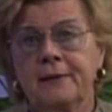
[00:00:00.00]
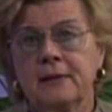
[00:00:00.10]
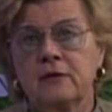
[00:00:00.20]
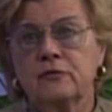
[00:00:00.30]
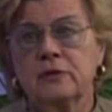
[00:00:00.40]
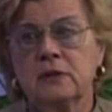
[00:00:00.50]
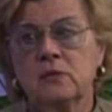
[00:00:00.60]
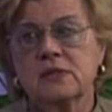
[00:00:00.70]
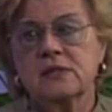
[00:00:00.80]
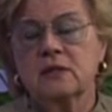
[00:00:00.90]
it really
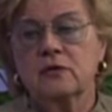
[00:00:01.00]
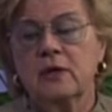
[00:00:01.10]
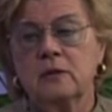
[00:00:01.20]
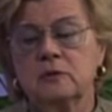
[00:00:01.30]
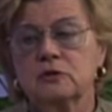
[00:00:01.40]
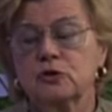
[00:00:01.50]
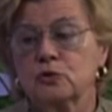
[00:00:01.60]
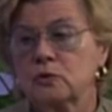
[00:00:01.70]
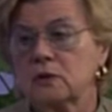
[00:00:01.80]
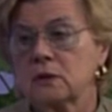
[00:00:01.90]
was an incredible
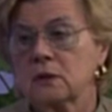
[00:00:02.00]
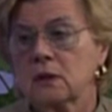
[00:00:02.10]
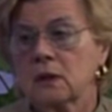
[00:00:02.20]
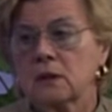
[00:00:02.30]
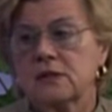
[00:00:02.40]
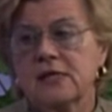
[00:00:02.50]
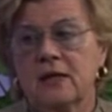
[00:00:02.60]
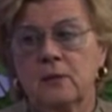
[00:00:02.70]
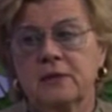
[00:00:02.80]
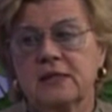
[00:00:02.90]
tool to
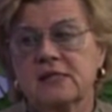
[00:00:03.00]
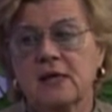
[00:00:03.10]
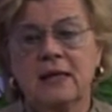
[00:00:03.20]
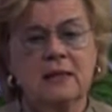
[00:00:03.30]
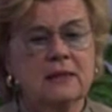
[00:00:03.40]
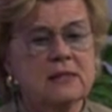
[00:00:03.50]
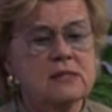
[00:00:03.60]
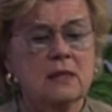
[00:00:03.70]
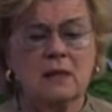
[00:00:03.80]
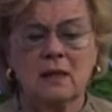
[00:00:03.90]
help kids. I had
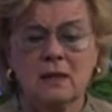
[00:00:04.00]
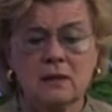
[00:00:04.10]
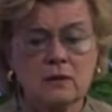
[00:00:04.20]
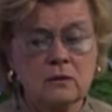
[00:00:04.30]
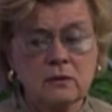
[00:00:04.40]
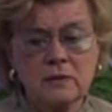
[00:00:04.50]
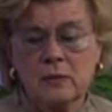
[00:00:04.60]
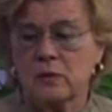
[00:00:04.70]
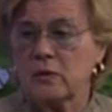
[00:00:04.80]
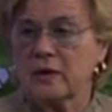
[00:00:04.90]
kids, you knew they
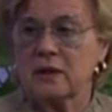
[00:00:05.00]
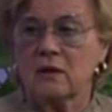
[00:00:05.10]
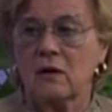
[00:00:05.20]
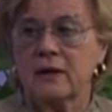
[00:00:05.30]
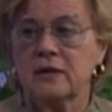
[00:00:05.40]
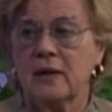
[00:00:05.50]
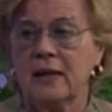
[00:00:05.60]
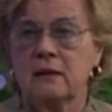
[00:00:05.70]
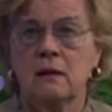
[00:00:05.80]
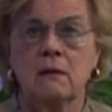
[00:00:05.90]
were working hard. You
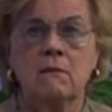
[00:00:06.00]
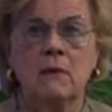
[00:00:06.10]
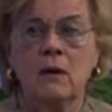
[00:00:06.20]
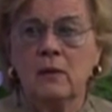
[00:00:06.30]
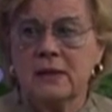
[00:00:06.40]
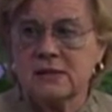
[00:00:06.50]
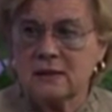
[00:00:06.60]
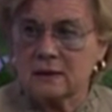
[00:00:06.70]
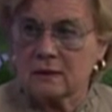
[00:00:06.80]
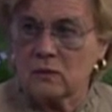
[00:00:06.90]
had no
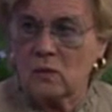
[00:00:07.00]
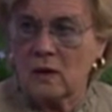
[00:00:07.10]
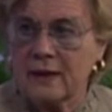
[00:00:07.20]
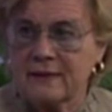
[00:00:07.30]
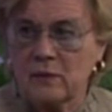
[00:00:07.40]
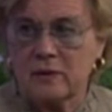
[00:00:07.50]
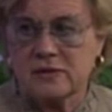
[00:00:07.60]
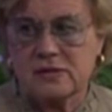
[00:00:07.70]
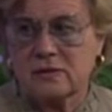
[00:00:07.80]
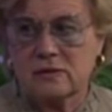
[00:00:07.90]
idea why they were
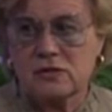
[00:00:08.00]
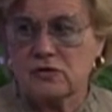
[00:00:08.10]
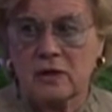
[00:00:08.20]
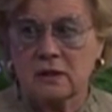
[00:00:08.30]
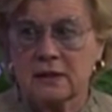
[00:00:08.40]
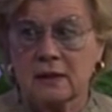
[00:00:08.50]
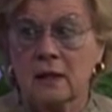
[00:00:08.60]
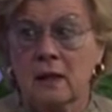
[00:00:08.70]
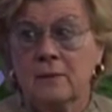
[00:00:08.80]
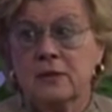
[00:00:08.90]
struggling,
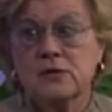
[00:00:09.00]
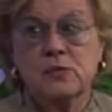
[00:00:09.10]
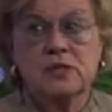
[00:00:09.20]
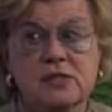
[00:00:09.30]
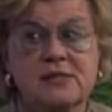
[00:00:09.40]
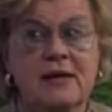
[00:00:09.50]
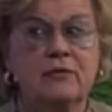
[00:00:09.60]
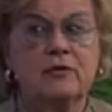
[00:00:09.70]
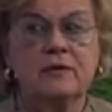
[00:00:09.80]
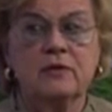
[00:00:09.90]
because we
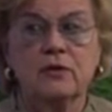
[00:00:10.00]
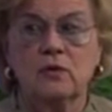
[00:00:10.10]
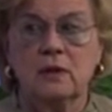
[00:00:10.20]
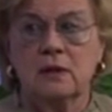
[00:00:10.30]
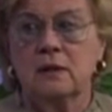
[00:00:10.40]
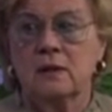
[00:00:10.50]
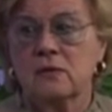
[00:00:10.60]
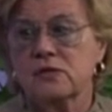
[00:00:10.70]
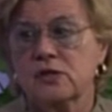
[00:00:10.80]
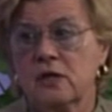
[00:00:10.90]
never even thought in
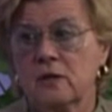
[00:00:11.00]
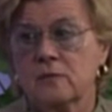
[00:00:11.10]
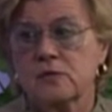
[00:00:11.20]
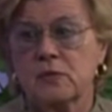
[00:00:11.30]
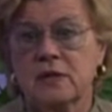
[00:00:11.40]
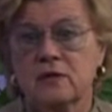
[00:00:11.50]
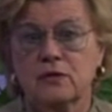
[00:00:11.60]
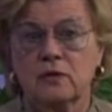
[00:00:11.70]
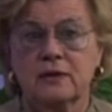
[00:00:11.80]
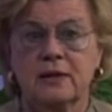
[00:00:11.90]
those terms. We either
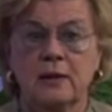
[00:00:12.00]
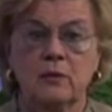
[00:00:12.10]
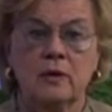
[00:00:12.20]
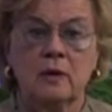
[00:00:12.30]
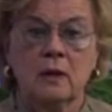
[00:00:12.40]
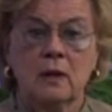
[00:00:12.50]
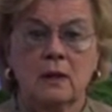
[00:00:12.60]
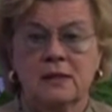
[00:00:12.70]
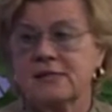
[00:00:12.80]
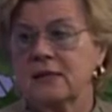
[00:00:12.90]
thought they were
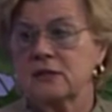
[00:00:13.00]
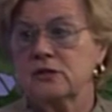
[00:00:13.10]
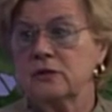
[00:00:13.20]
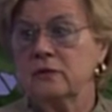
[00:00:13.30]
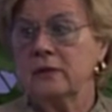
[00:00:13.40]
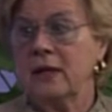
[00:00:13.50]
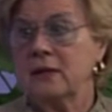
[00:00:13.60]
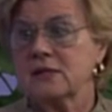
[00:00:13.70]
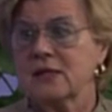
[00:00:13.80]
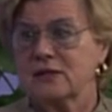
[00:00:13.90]
intelligent or not
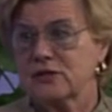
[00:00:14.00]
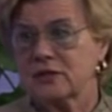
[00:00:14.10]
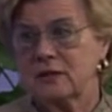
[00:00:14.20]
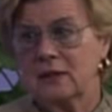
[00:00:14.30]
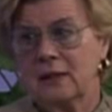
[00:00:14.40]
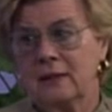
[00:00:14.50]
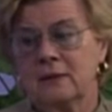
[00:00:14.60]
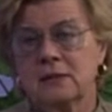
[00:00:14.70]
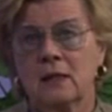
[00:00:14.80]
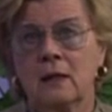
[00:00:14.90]
intelligent.
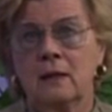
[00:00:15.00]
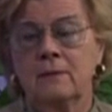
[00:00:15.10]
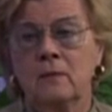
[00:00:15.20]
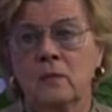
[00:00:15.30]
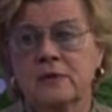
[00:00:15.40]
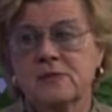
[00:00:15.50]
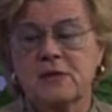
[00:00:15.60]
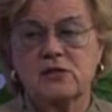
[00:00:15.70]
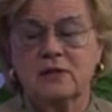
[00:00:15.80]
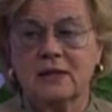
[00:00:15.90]
And when
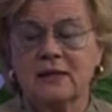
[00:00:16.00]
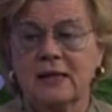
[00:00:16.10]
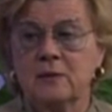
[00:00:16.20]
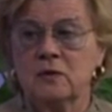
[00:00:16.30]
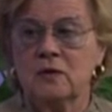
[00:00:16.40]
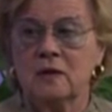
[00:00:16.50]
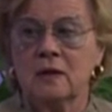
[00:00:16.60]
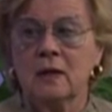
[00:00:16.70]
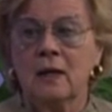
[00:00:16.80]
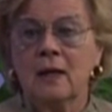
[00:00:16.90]
special ed came
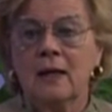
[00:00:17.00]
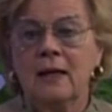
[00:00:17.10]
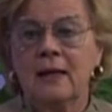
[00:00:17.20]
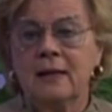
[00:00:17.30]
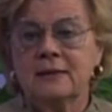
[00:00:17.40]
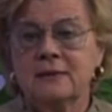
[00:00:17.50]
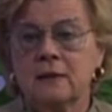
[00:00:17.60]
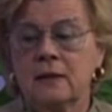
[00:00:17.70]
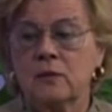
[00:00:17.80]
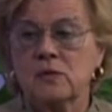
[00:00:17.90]
along and
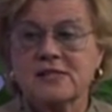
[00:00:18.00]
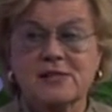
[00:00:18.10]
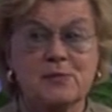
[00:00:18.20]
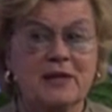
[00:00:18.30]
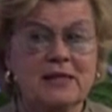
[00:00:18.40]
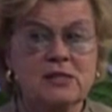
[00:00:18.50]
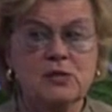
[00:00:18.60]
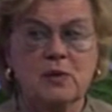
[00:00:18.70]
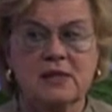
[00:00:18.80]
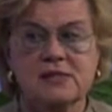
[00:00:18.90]
it was explained
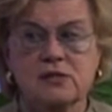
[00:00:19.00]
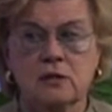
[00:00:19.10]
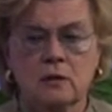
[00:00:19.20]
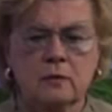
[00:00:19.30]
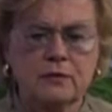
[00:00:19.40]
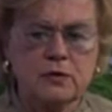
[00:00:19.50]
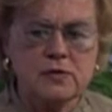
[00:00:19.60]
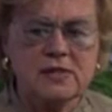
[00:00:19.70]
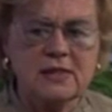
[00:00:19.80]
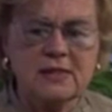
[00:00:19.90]
to us, you know, if you
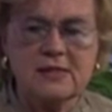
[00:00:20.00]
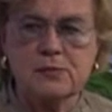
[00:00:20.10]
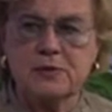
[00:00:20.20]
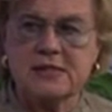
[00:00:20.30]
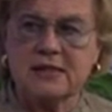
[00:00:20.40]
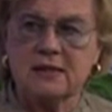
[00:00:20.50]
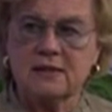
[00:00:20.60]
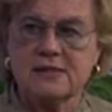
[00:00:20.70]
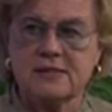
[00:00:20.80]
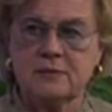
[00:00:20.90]
see these
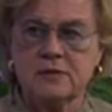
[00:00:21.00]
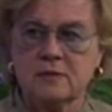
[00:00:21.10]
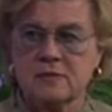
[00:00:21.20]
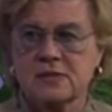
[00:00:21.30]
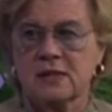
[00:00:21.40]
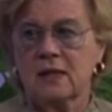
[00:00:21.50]
particular symptoms,